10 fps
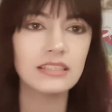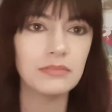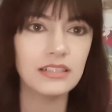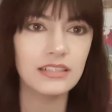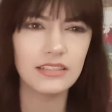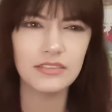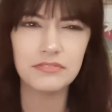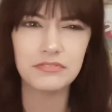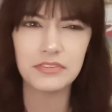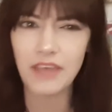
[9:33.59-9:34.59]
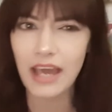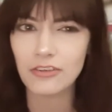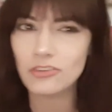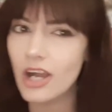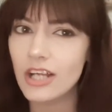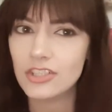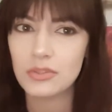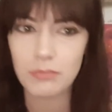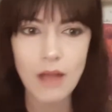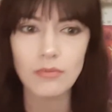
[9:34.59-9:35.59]
but you've had a
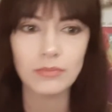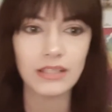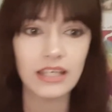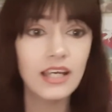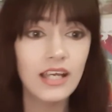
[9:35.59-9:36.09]
crush, probably.